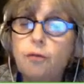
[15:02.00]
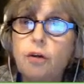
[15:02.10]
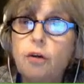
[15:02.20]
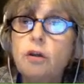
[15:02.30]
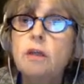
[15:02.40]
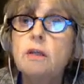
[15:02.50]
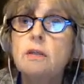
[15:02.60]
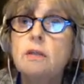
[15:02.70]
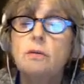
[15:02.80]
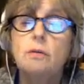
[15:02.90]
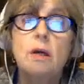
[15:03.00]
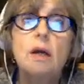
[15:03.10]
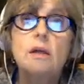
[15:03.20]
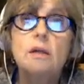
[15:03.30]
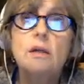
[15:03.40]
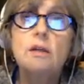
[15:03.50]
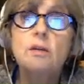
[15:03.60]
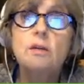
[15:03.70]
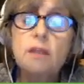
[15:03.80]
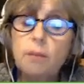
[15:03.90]
gluten-free cookies or,
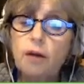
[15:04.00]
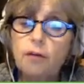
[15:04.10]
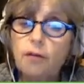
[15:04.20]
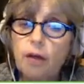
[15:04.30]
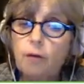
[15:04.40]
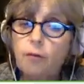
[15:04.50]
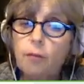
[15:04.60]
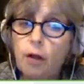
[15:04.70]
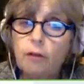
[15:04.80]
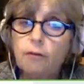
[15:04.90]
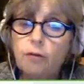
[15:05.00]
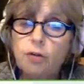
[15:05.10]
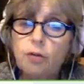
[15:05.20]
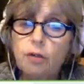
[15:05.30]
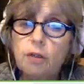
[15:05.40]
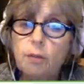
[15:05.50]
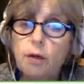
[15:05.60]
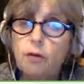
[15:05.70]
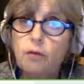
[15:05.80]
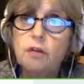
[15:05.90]
it doesn't matter if they come from a health food store, it
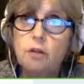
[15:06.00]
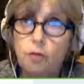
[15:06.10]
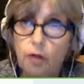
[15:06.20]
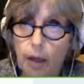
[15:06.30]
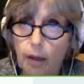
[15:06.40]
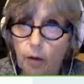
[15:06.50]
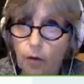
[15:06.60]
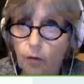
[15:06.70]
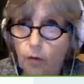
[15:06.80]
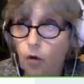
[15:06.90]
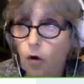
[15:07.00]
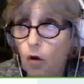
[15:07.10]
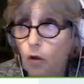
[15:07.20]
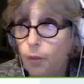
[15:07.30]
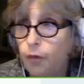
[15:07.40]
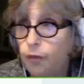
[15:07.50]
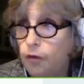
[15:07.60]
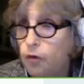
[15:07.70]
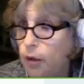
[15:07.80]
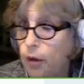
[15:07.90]
doesn't matter if it's organic or all
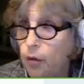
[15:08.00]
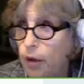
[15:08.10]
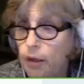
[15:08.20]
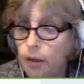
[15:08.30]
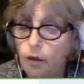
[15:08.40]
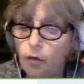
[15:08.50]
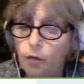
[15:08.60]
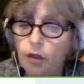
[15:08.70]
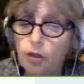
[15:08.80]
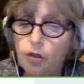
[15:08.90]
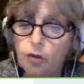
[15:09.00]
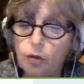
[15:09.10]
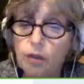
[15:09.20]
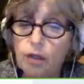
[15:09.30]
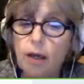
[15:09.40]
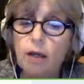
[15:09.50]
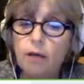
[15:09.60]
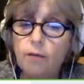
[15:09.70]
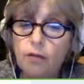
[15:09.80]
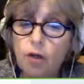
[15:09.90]
perfect organic ingredients are used.
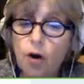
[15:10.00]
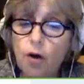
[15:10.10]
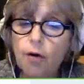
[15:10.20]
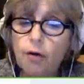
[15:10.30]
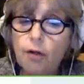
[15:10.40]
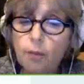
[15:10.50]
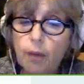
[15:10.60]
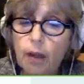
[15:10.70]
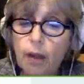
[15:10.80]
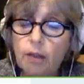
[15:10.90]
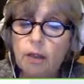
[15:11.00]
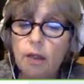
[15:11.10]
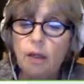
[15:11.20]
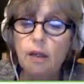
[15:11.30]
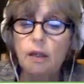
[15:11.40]
If it's hard and baked,